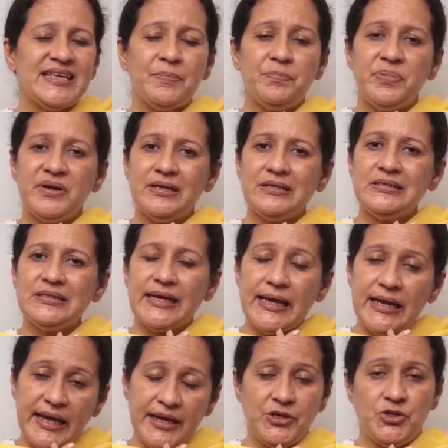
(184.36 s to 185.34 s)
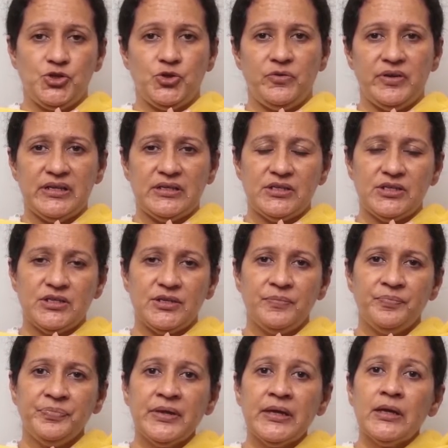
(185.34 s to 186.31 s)
a separate electorate,
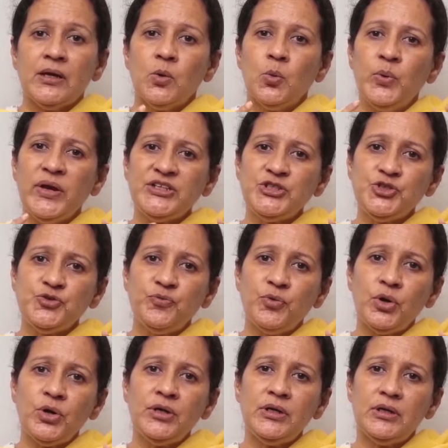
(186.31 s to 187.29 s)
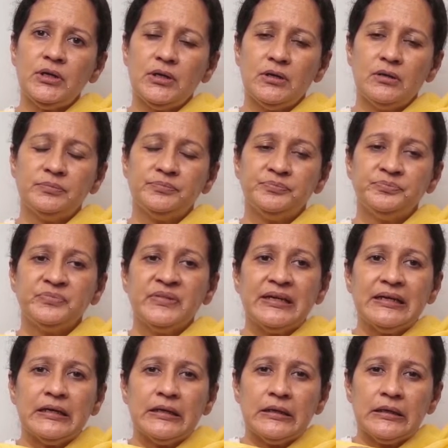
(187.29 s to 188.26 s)
which would
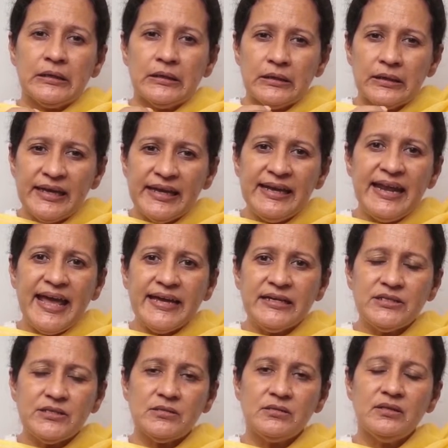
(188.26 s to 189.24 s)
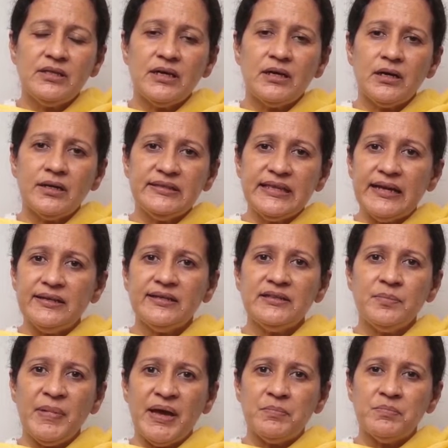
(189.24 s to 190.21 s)
elect their
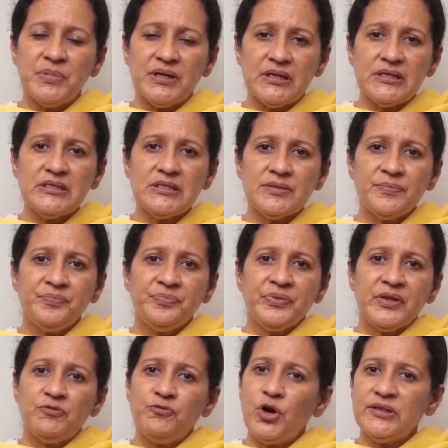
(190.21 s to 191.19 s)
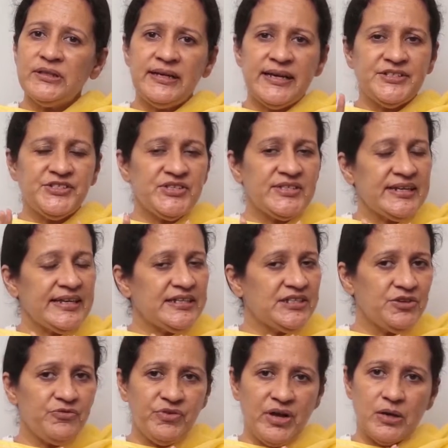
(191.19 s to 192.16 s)
Dalit members for the
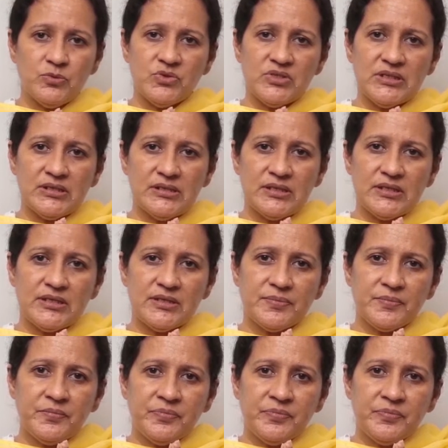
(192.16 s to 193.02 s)
legislative councils.